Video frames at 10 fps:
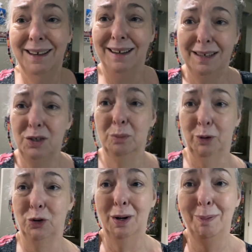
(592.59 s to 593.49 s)
I got two
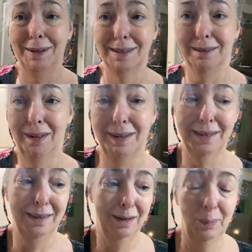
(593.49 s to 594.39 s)
more tripods in the
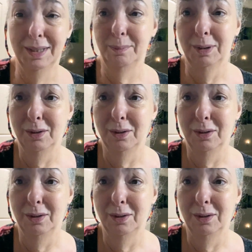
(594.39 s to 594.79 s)
closet that I picked up at the